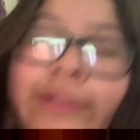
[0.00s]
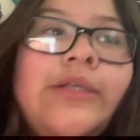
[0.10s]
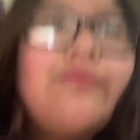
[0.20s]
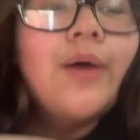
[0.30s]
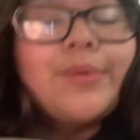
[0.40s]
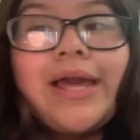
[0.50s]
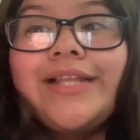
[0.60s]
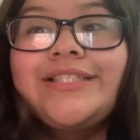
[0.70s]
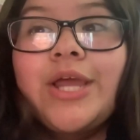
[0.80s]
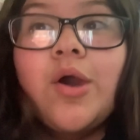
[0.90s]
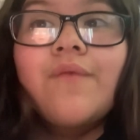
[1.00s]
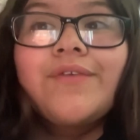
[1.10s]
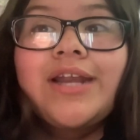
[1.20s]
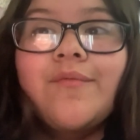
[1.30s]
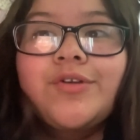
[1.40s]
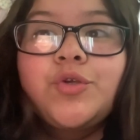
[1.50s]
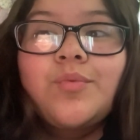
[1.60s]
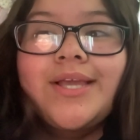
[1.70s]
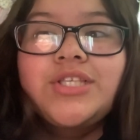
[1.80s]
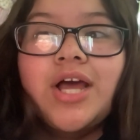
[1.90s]
Well, we gotta stay home for another two
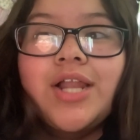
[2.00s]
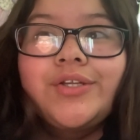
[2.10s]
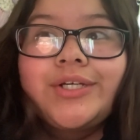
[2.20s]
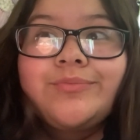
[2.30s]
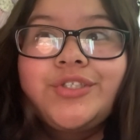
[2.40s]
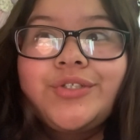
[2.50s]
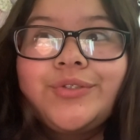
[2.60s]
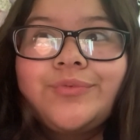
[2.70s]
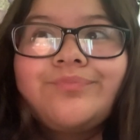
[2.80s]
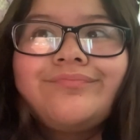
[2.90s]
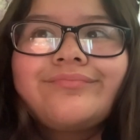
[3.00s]
weeks on um, Zoom.